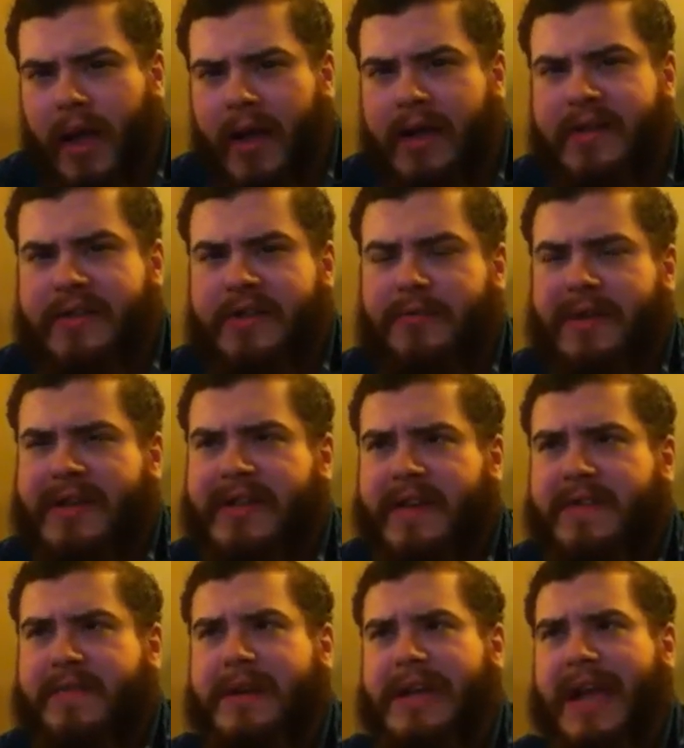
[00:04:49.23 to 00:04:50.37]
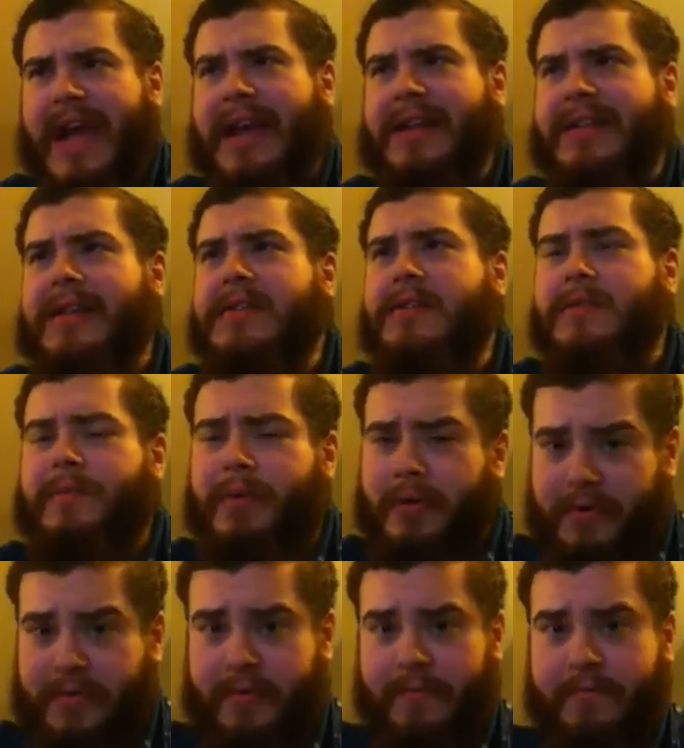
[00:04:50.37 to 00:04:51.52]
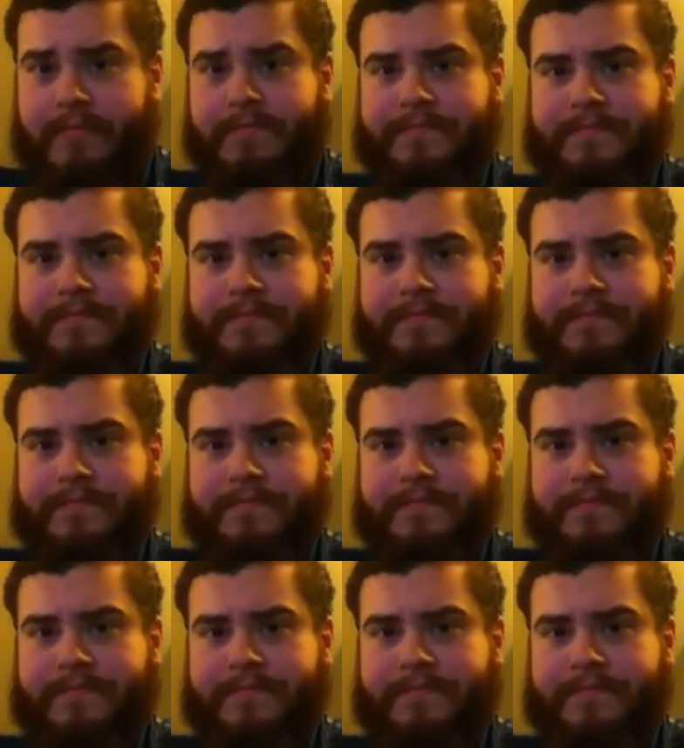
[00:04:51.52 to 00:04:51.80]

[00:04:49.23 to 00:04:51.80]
I consider myself to be an analytical person,